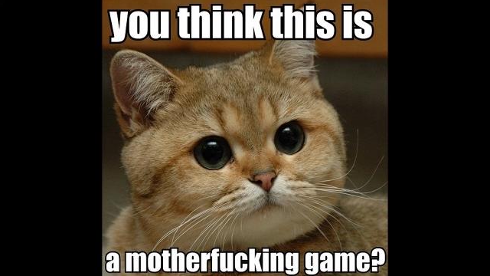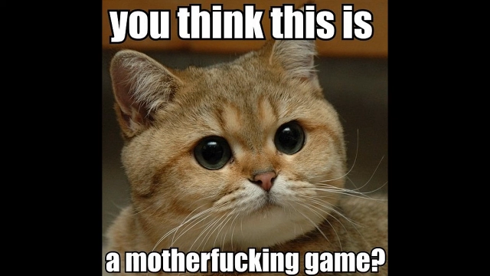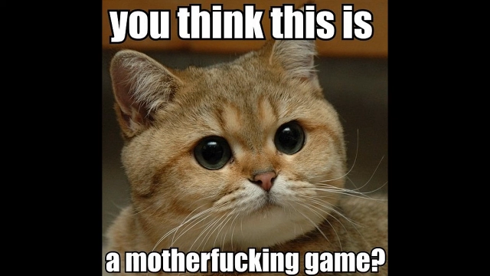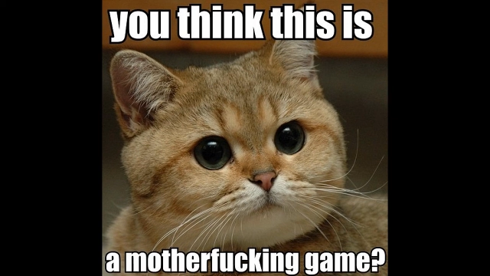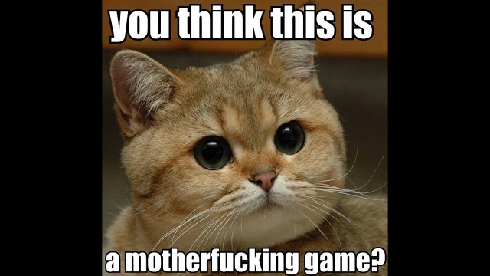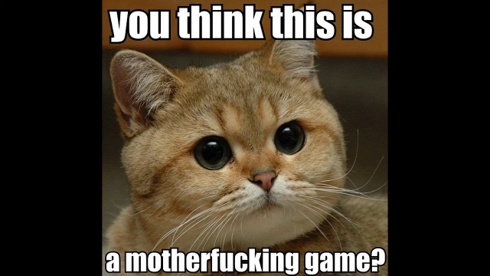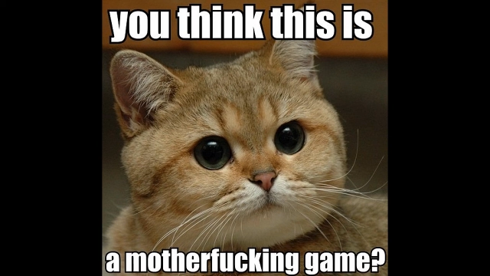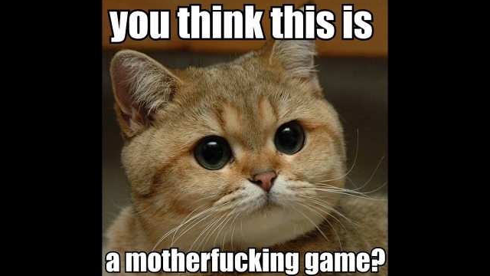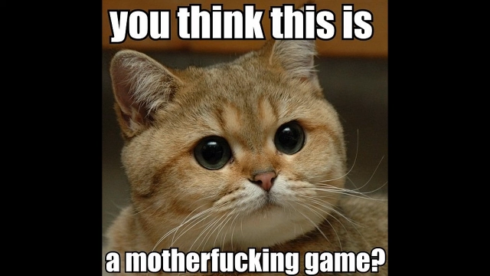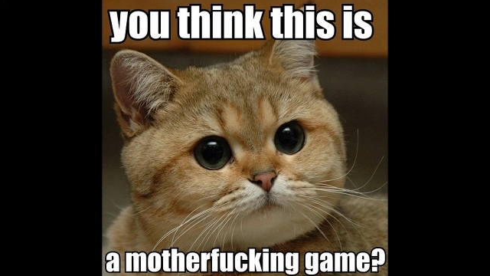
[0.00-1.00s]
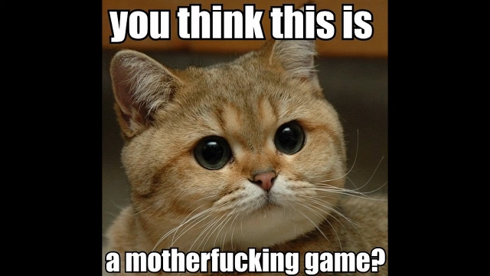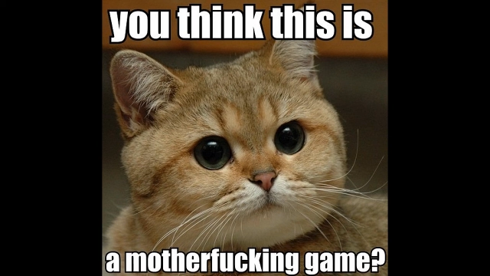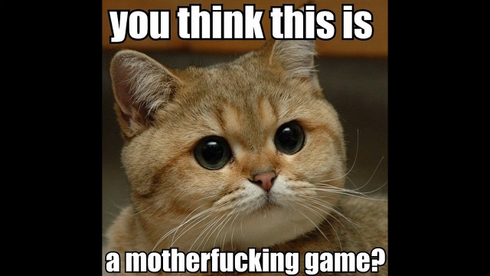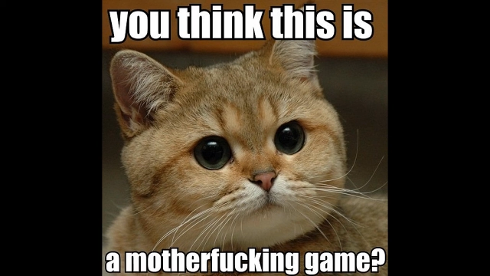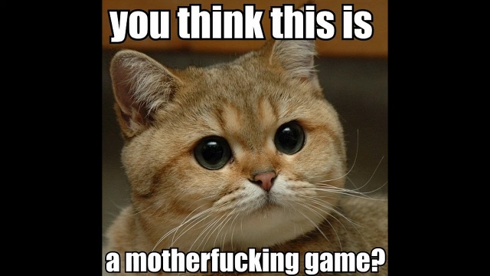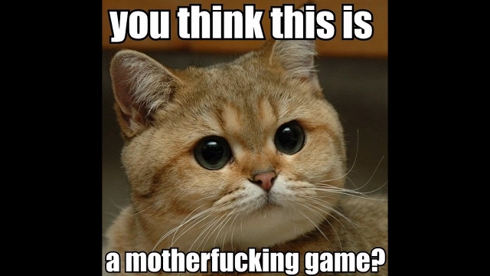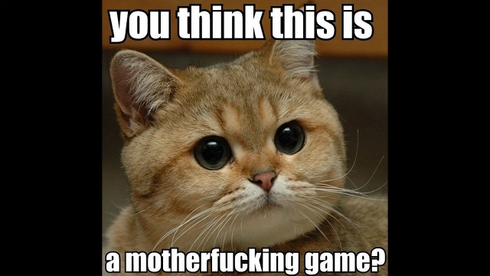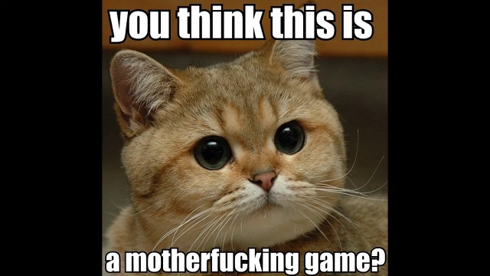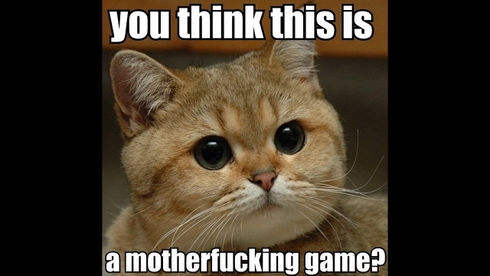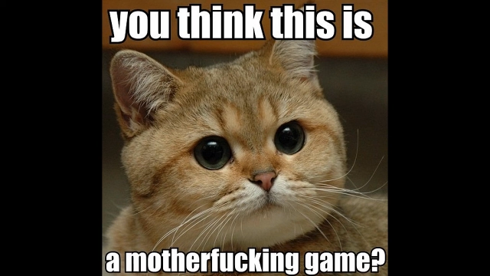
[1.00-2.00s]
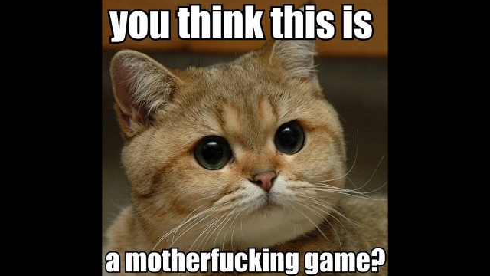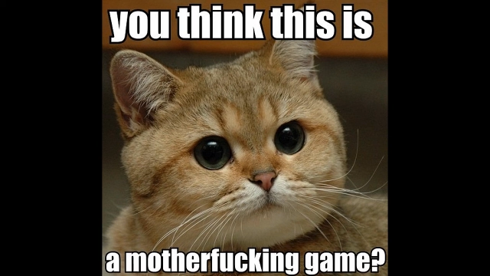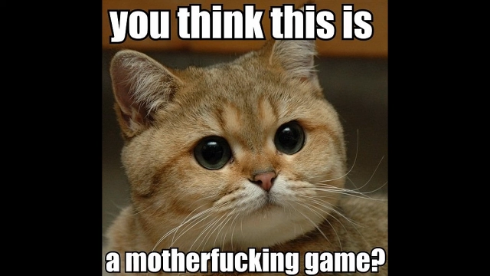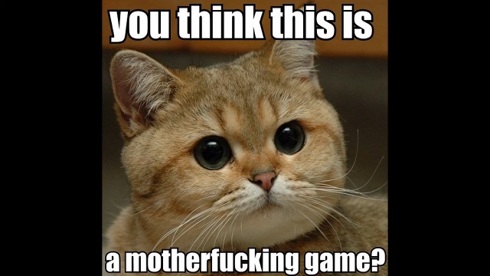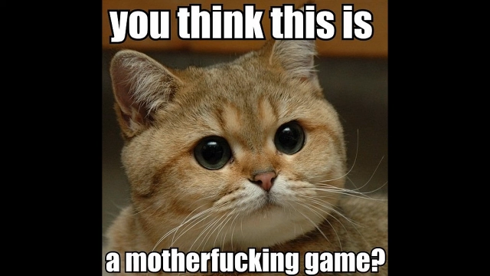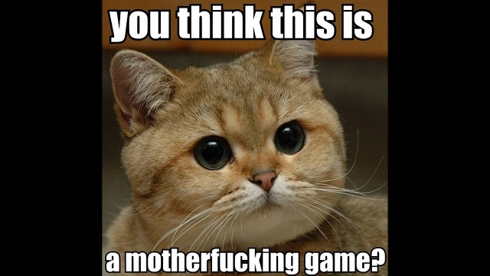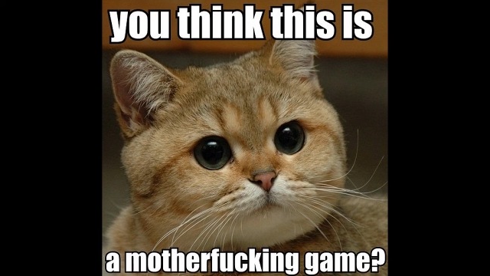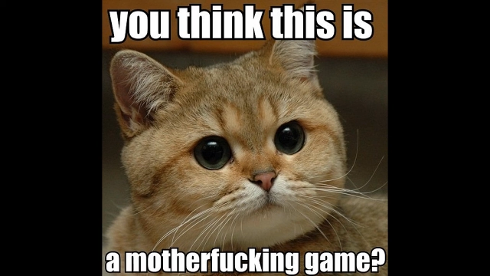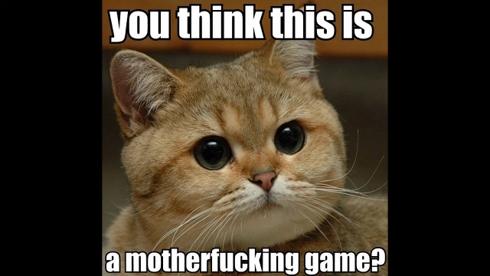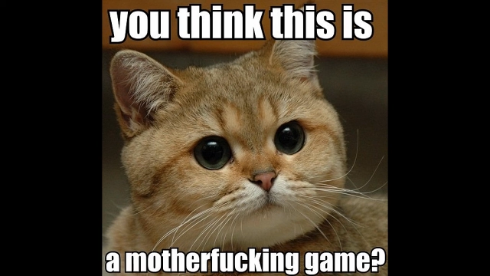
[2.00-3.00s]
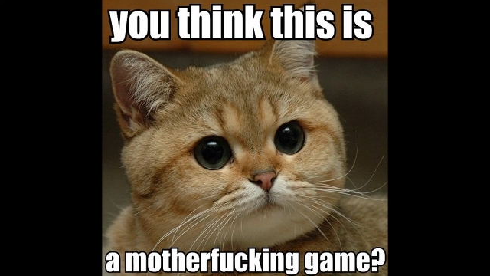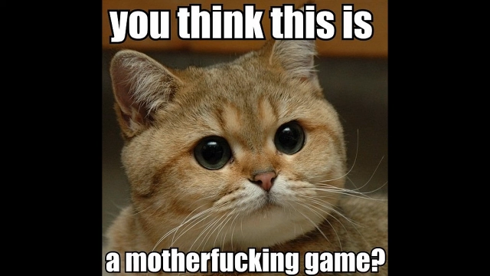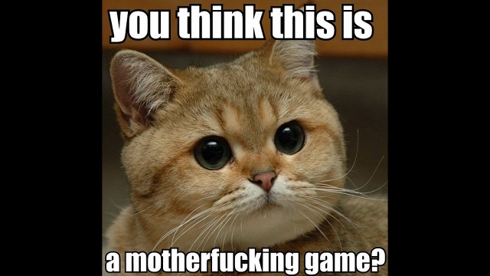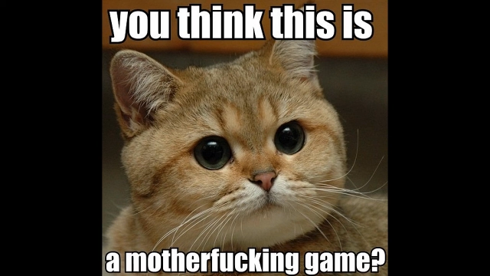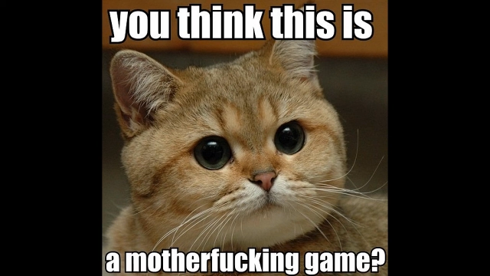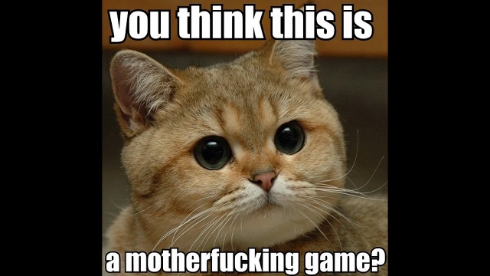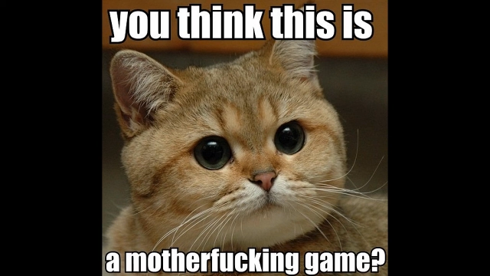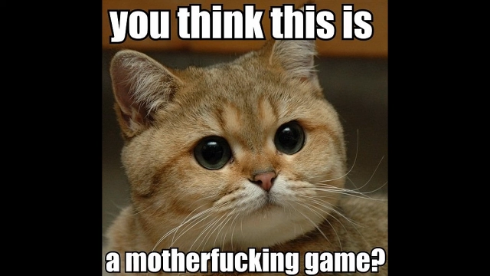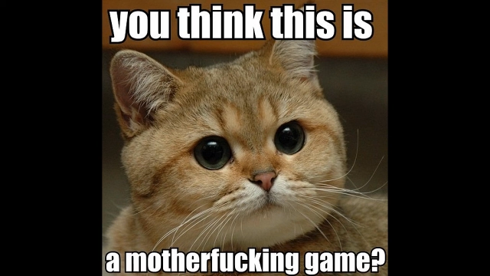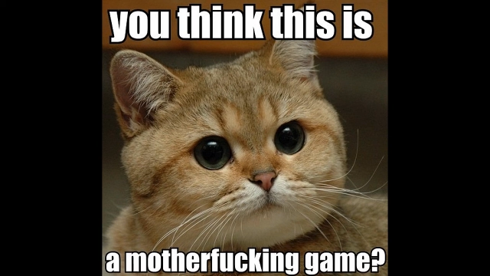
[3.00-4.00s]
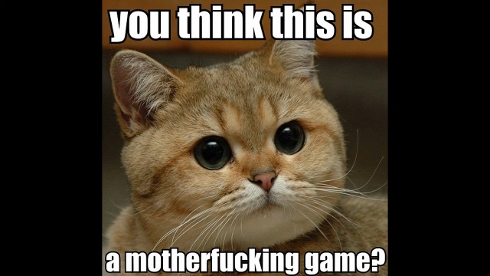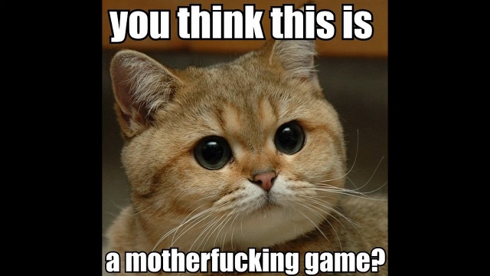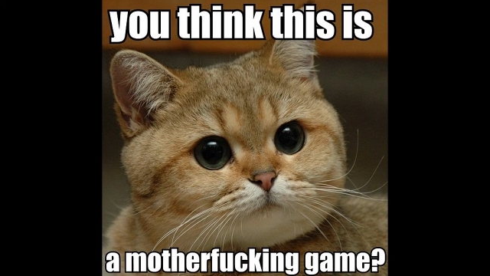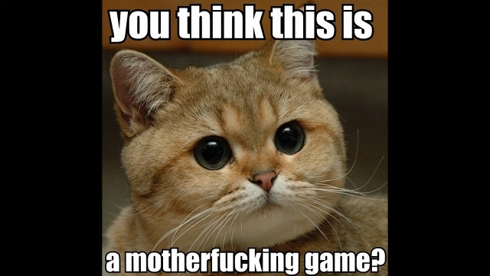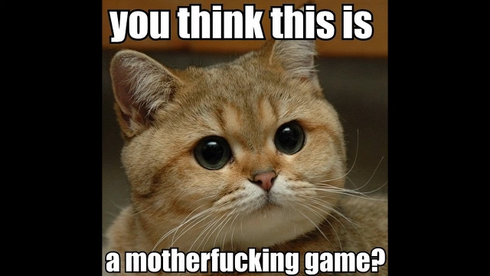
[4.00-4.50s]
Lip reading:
Nobody's mouth can be seen.